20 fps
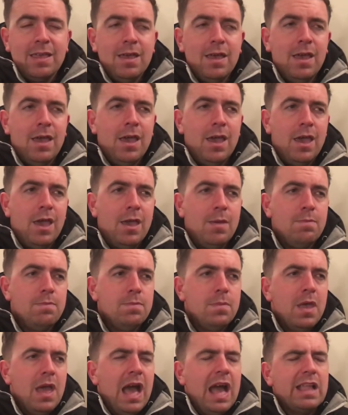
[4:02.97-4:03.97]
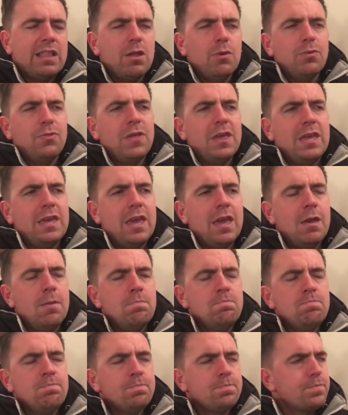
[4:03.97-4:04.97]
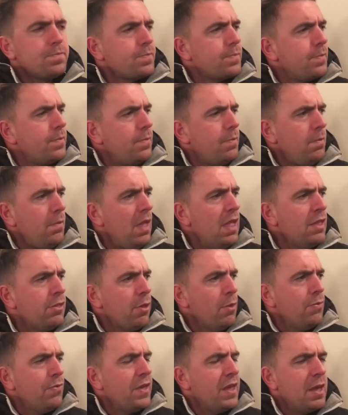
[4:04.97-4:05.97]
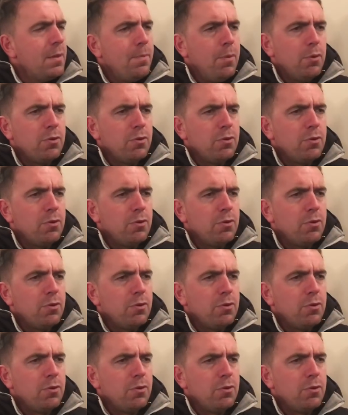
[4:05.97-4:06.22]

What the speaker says: I don't think it